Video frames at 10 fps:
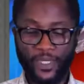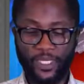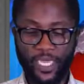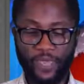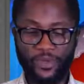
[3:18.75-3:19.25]

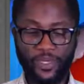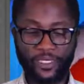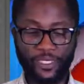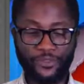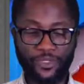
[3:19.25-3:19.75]
the
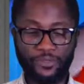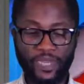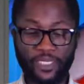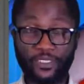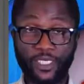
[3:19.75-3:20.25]
Emirate Country
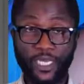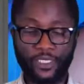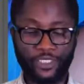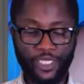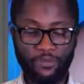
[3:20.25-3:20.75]

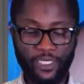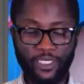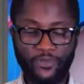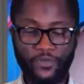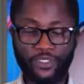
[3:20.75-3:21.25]
Manager,
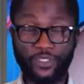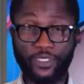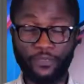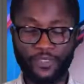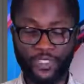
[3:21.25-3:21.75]
Chairman, Aviation
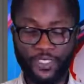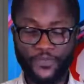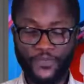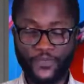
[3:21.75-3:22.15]
Committee,